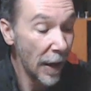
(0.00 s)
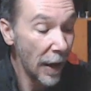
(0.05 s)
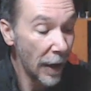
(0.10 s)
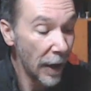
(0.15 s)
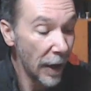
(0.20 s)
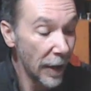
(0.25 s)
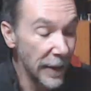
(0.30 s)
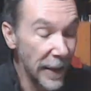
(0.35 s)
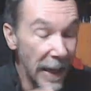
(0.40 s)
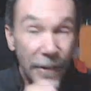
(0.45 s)

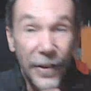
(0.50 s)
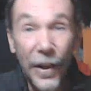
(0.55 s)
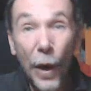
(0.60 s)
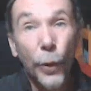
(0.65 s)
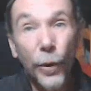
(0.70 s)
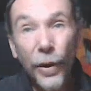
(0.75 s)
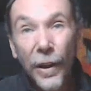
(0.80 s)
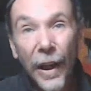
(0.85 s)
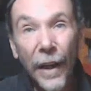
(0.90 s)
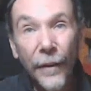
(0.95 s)
Yes, I
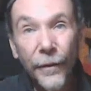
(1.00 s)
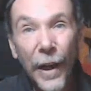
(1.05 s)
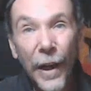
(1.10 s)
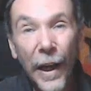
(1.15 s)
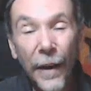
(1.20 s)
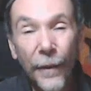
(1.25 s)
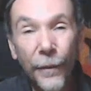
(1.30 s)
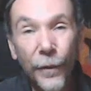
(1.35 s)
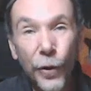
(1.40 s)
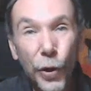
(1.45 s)
would love to
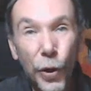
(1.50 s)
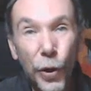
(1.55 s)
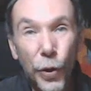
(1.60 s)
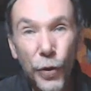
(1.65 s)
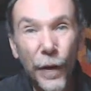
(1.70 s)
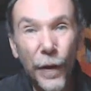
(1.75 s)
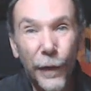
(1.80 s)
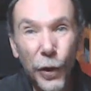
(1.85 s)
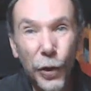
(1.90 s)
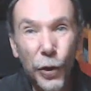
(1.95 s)
have the new
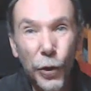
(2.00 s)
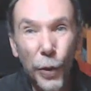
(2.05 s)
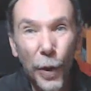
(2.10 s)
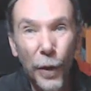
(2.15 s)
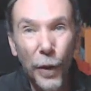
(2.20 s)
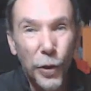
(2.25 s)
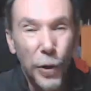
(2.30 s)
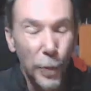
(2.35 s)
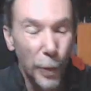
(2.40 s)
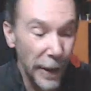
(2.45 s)
70-200
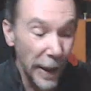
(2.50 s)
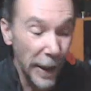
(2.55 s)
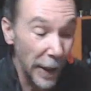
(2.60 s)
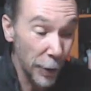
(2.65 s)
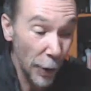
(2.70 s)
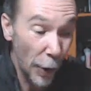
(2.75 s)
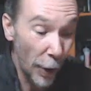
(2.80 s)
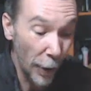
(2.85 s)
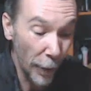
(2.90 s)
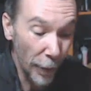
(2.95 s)

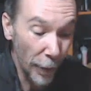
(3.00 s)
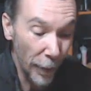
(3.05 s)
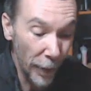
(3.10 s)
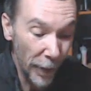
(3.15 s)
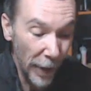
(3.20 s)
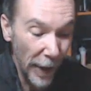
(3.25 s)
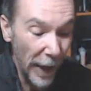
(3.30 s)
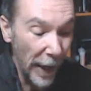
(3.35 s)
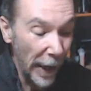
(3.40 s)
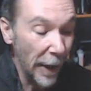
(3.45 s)
2.8 on there,
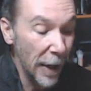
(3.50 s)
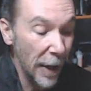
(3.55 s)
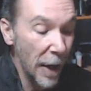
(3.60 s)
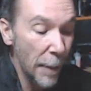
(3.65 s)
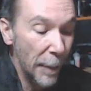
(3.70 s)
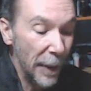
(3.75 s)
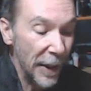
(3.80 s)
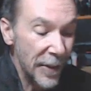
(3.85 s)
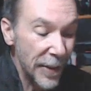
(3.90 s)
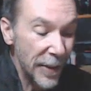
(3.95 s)
but
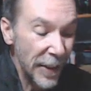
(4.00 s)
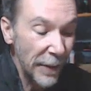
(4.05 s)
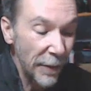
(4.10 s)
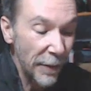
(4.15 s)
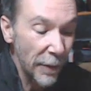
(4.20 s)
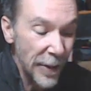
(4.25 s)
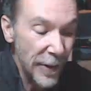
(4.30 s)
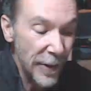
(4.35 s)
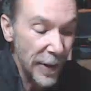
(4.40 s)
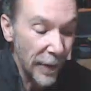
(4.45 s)
instead of
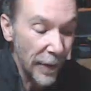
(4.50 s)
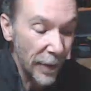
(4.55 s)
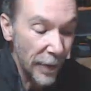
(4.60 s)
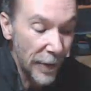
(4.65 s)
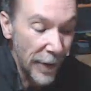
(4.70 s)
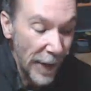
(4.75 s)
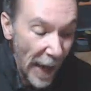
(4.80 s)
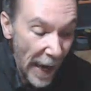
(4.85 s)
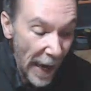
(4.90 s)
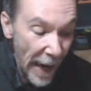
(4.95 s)
investing in
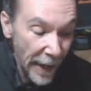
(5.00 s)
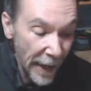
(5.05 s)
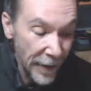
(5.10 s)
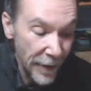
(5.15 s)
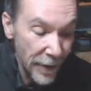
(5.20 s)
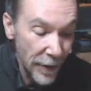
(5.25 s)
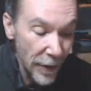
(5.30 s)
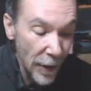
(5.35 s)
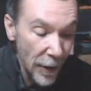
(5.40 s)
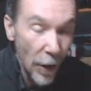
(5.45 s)
that
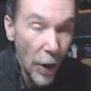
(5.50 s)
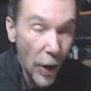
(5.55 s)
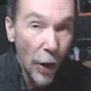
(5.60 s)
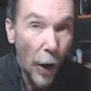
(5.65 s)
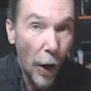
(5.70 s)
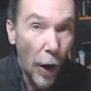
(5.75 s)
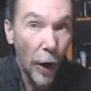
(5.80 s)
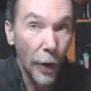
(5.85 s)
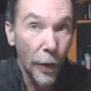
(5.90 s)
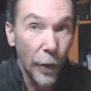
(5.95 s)

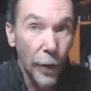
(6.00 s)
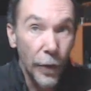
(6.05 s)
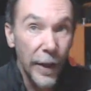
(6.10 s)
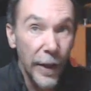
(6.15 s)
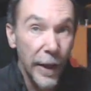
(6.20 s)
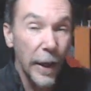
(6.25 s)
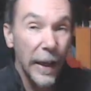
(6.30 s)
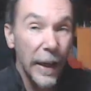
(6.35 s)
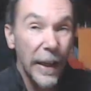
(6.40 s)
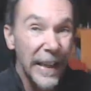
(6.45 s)
on the
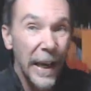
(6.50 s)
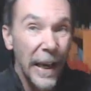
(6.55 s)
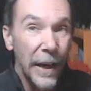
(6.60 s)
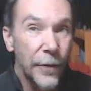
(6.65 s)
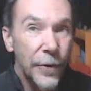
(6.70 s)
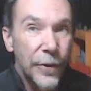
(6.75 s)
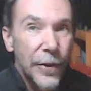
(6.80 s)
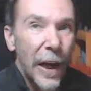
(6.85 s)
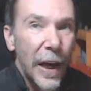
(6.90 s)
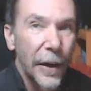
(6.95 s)
EF
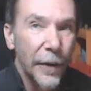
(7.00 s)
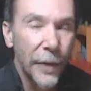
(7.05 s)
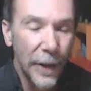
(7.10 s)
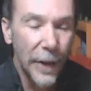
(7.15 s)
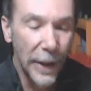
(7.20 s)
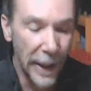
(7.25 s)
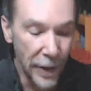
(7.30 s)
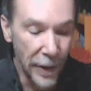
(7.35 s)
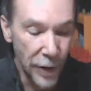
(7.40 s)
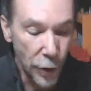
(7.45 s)
side of the
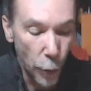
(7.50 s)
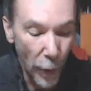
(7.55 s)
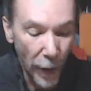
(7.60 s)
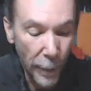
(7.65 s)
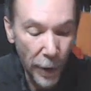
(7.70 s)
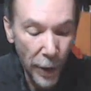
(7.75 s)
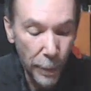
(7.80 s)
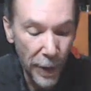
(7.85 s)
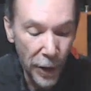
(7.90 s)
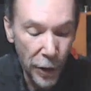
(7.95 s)
lenses, what I'm
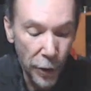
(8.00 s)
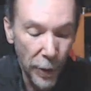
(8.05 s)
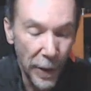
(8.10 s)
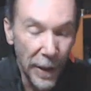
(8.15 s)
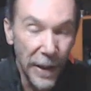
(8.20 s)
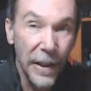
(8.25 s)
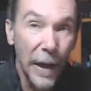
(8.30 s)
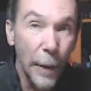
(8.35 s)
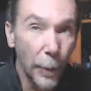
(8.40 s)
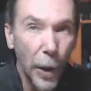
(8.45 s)
going to be doing
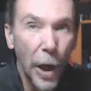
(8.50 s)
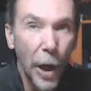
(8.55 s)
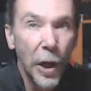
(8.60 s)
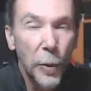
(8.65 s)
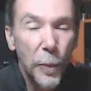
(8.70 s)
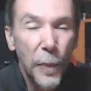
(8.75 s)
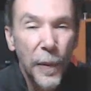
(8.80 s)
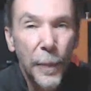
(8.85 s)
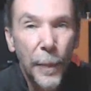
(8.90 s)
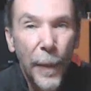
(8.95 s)
is I'm going
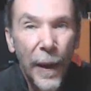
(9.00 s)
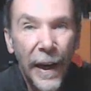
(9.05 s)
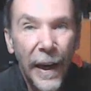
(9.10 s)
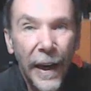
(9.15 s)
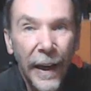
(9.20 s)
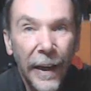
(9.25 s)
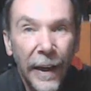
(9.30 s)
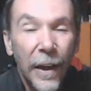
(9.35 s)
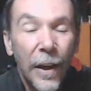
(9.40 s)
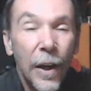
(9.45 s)
to be
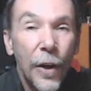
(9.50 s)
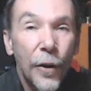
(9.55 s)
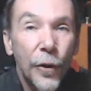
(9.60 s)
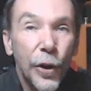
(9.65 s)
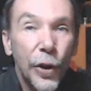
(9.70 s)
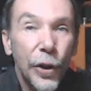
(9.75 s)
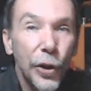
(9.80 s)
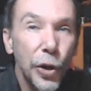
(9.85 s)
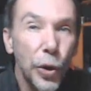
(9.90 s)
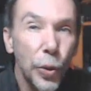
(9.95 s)
buying the
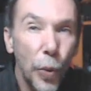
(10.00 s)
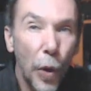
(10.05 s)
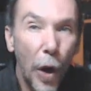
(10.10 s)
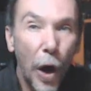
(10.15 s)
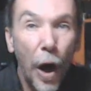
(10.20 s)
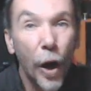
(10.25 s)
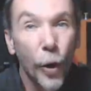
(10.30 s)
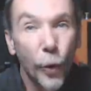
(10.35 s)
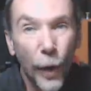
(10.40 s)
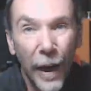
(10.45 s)
new
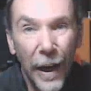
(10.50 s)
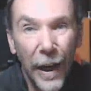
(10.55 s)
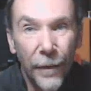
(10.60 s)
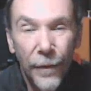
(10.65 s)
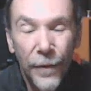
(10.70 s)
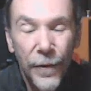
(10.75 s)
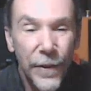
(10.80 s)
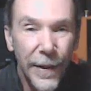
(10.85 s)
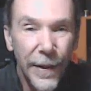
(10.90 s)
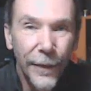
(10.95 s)
RF
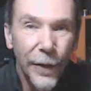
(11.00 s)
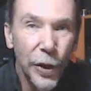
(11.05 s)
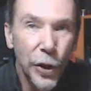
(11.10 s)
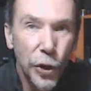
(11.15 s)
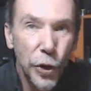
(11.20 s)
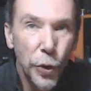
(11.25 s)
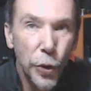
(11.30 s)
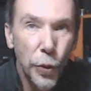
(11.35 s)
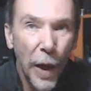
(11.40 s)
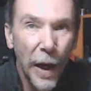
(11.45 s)

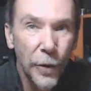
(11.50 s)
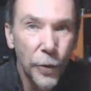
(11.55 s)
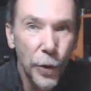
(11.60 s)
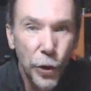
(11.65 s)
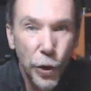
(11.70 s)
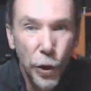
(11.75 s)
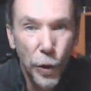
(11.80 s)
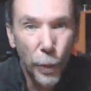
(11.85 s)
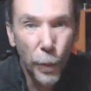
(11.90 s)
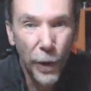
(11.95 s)
70-200
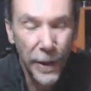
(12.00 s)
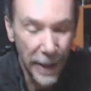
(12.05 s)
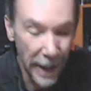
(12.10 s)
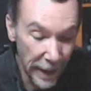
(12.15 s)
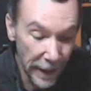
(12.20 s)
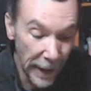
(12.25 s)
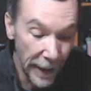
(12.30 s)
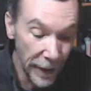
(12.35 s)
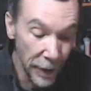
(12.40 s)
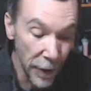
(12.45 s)

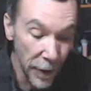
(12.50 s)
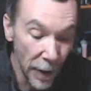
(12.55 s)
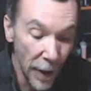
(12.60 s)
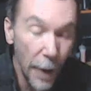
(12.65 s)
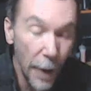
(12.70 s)
2.8 lens,